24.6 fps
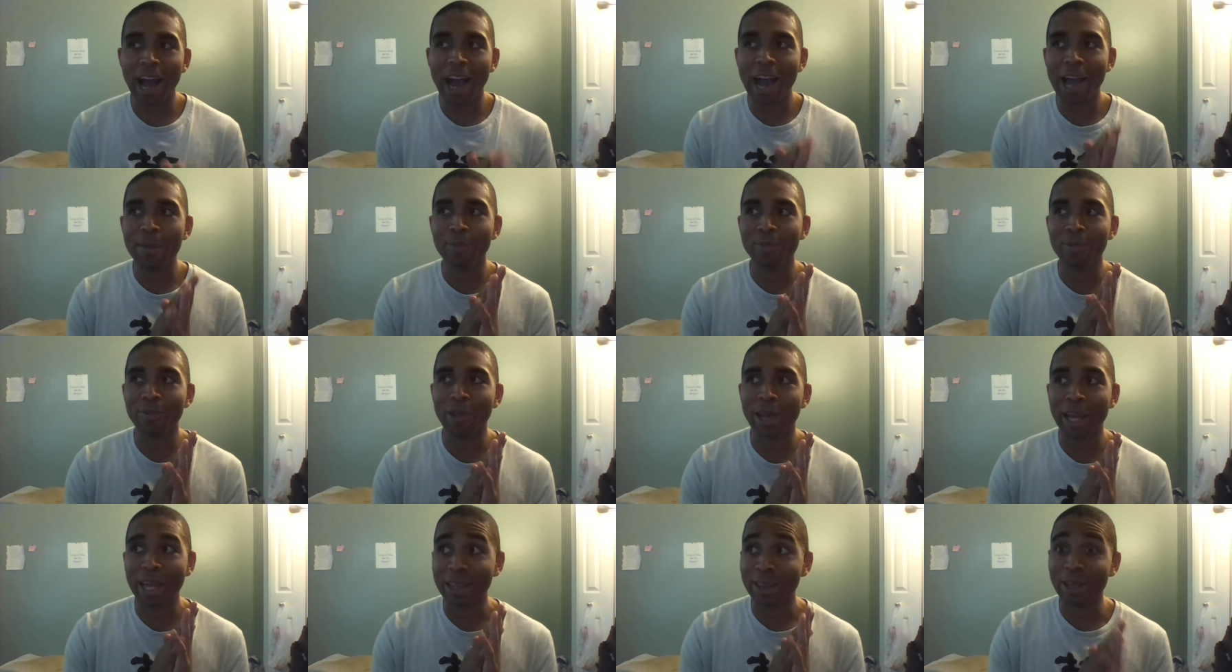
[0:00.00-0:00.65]
I'm
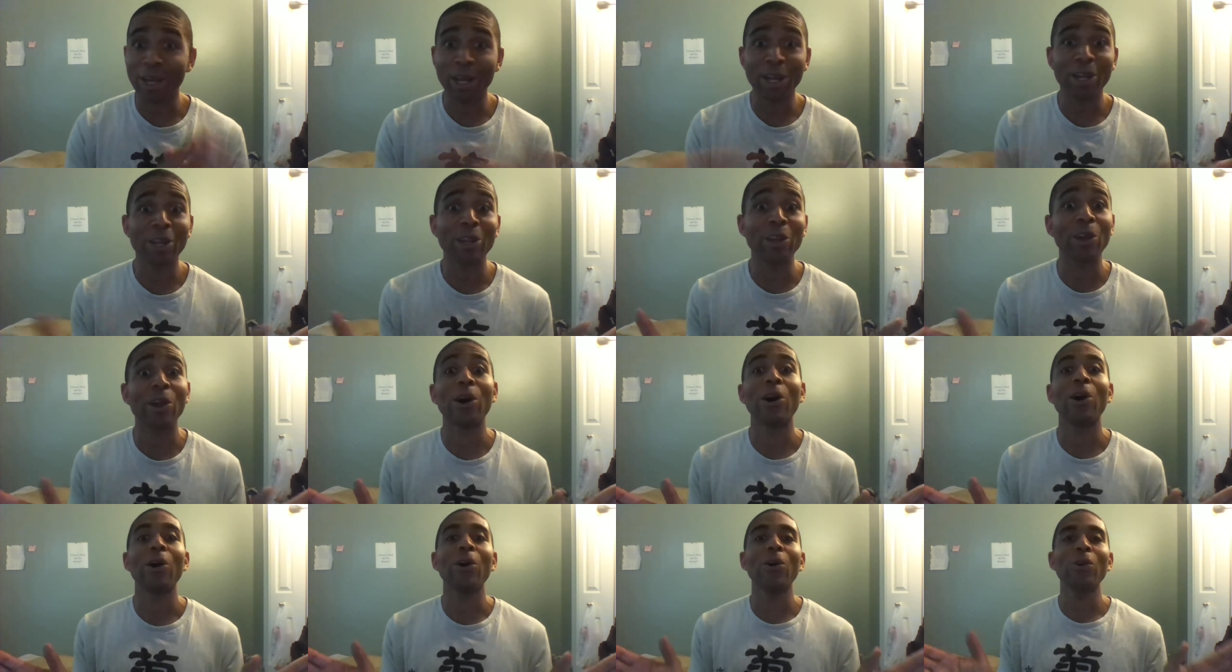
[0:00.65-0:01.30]
like letting
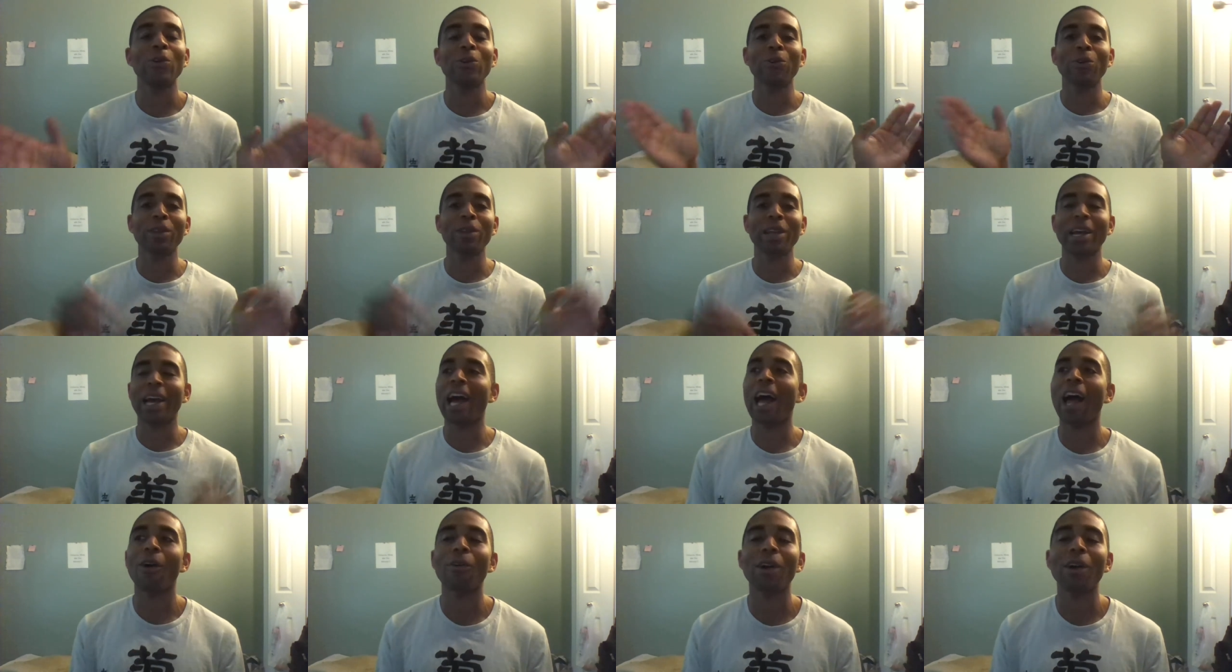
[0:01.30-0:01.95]
go, knowing
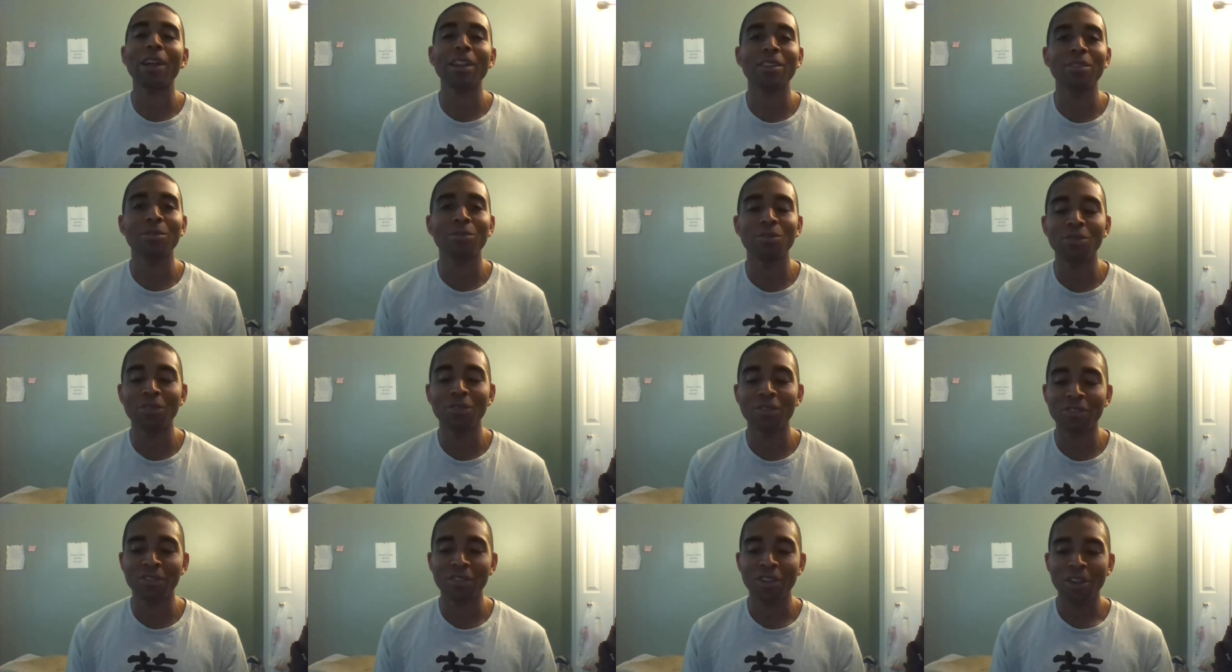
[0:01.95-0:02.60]
that I don't have to
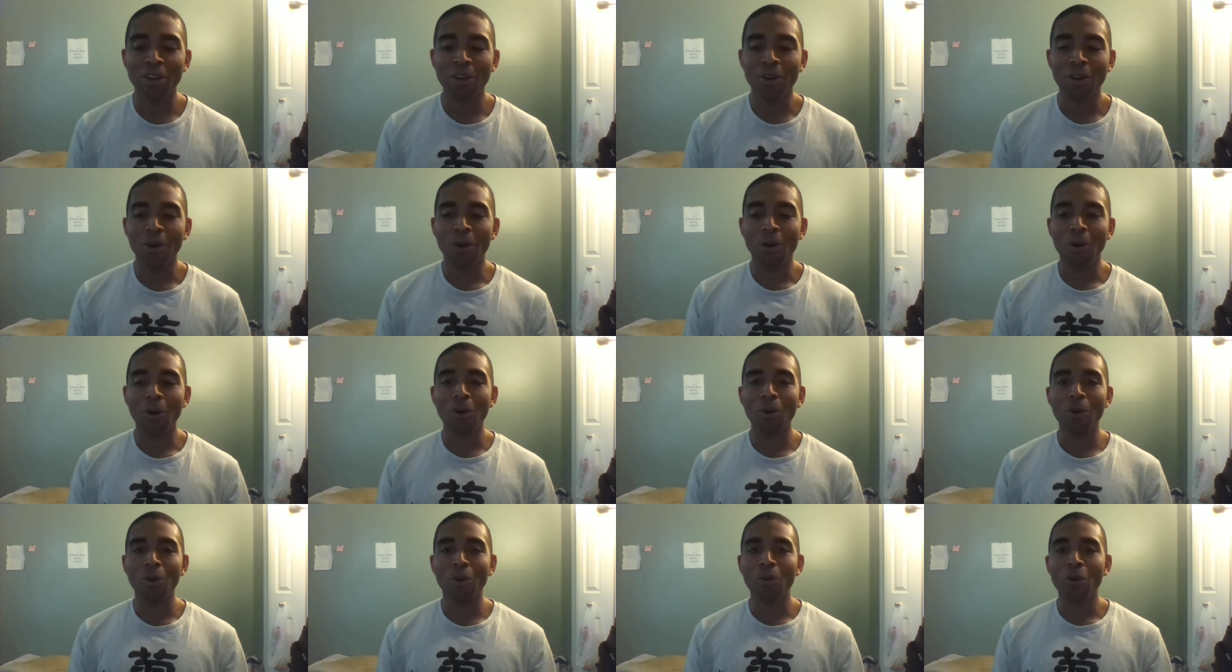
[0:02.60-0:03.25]
do this
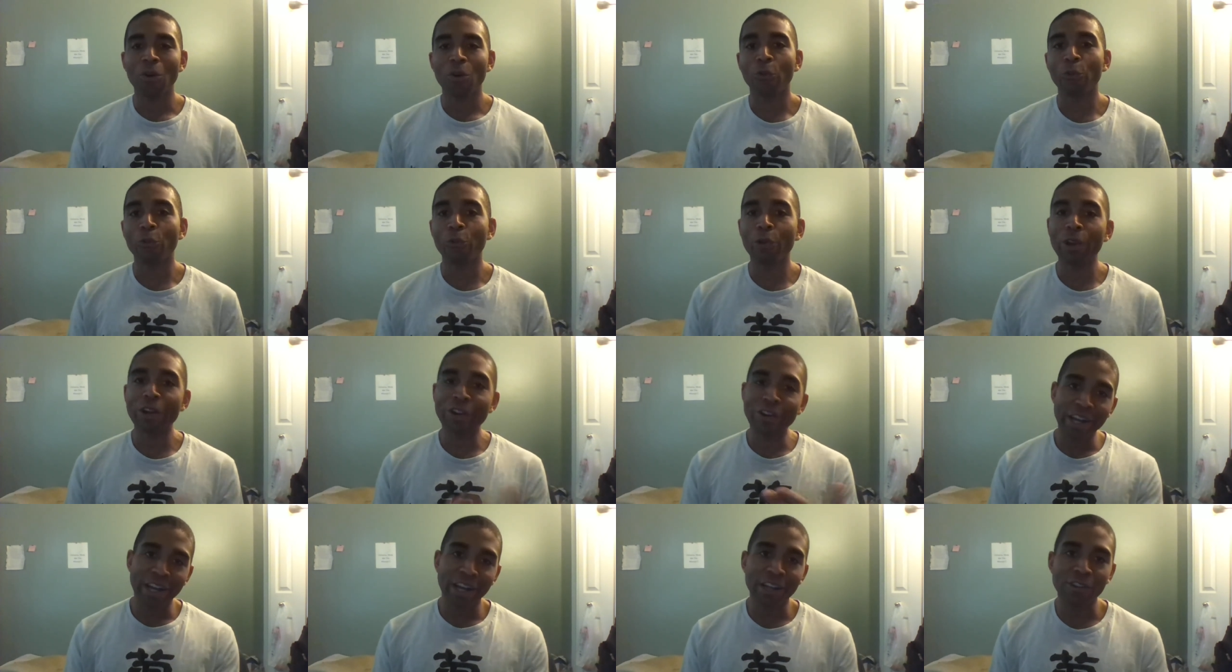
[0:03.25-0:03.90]
whole
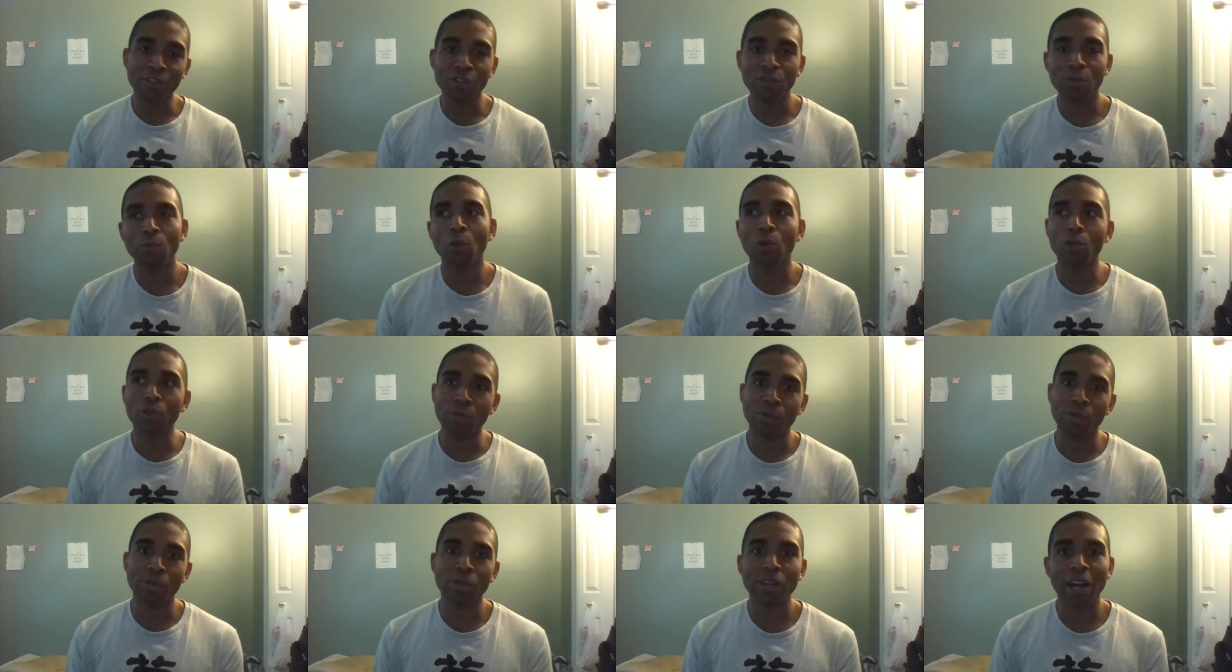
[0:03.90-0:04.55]
reaching out to you
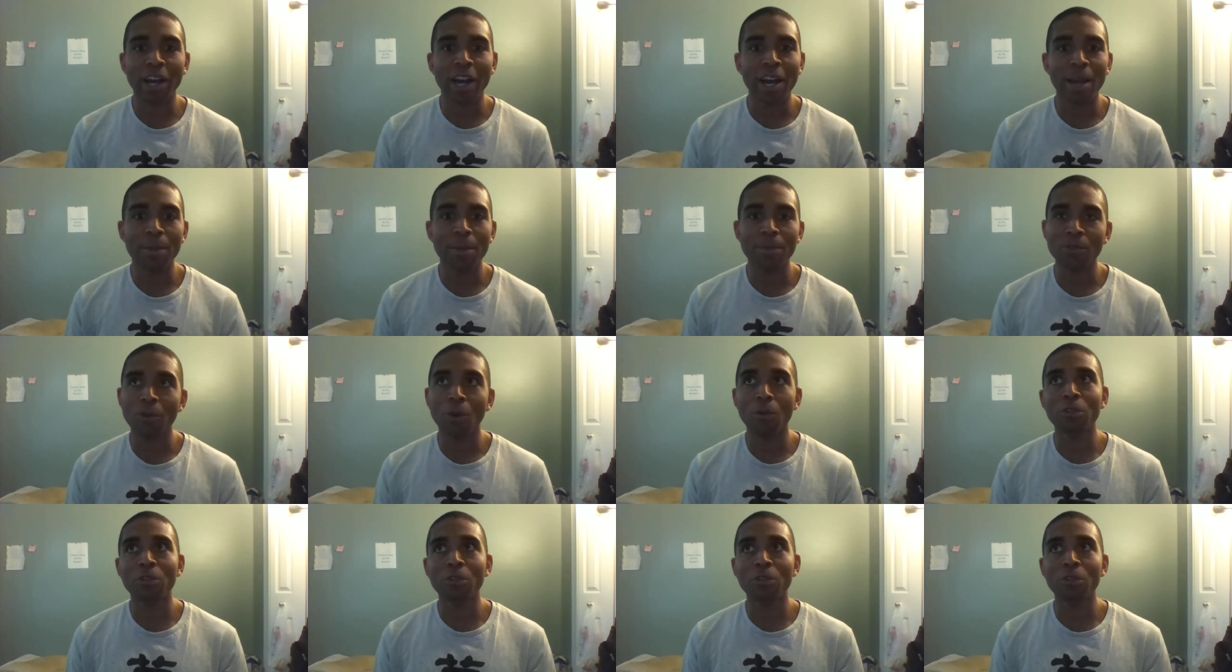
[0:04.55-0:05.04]
multiple times,